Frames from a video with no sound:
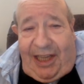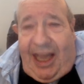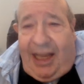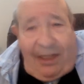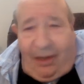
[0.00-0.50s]

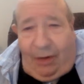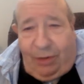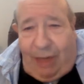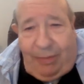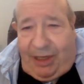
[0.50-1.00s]
And,
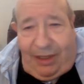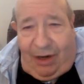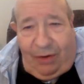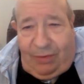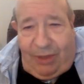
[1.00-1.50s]

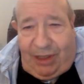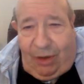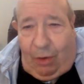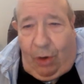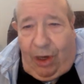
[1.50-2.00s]

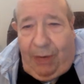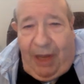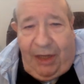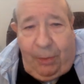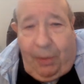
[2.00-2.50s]
don't worry
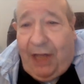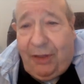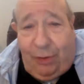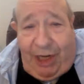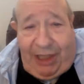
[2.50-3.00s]
about it. You buy
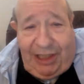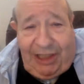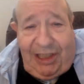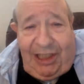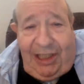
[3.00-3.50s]
the drinks.